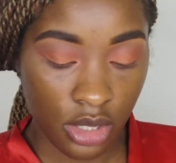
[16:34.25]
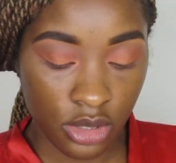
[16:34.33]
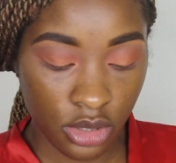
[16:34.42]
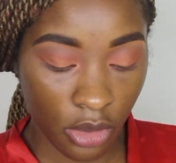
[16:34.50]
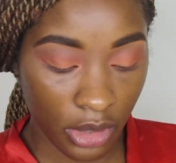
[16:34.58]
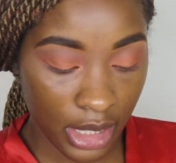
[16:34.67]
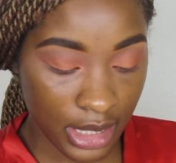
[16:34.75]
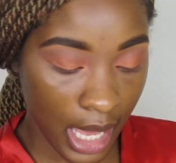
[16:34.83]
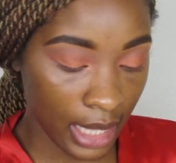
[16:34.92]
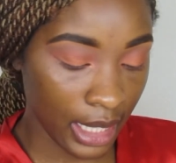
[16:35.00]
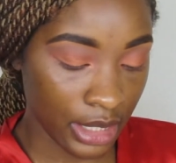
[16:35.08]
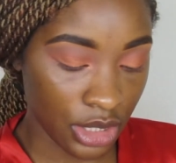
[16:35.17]
So these
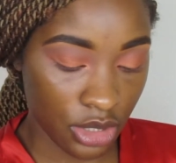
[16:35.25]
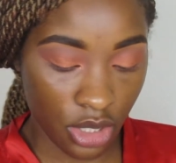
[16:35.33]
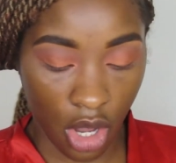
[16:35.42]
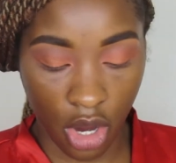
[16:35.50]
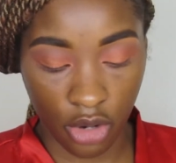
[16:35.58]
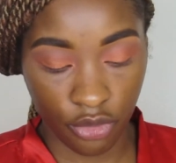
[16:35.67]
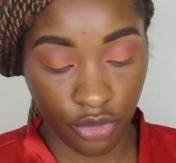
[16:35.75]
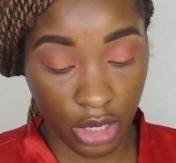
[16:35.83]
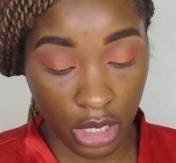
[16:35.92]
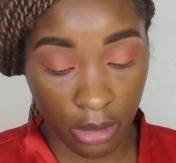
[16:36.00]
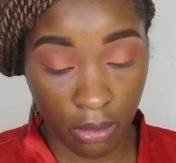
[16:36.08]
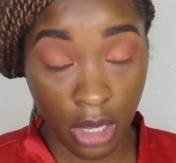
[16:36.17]
eyelashes are
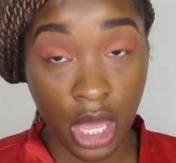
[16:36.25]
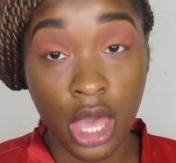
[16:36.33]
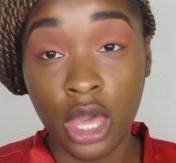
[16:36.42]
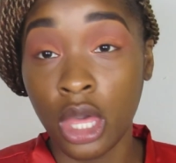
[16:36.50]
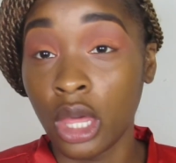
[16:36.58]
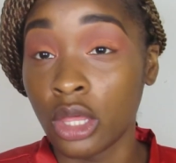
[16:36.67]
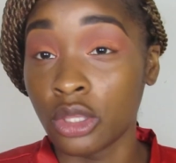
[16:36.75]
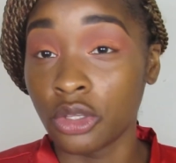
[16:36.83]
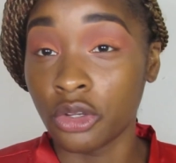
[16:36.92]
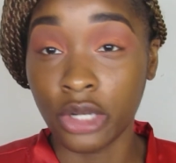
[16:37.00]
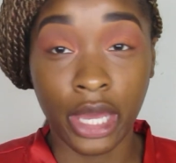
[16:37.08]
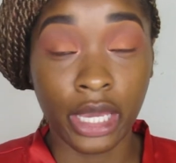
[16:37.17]
from,
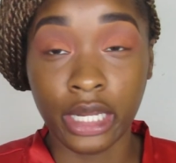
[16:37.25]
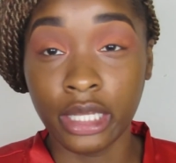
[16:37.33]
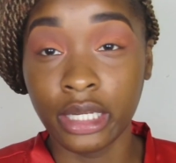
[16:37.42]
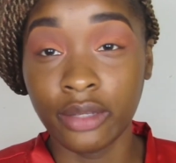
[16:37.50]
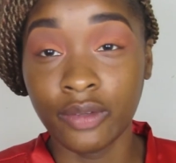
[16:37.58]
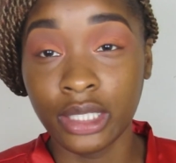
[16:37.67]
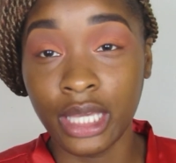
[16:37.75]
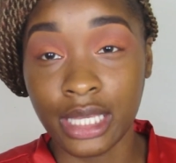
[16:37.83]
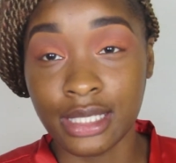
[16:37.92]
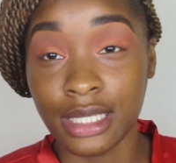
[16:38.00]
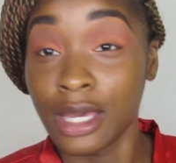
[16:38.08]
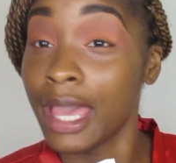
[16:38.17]
you're not gonna even
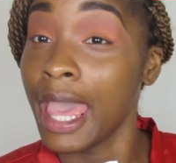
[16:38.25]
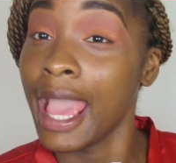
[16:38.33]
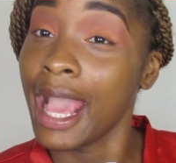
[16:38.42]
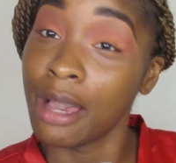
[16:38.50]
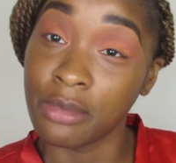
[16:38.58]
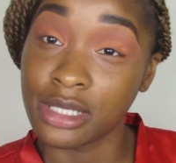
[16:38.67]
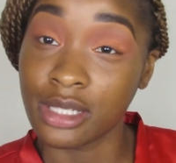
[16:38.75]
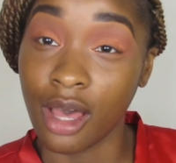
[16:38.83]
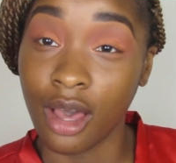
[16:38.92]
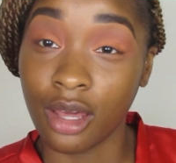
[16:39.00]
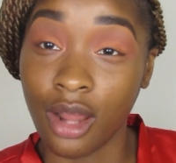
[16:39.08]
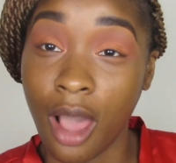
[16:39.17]
guess it, Amazon.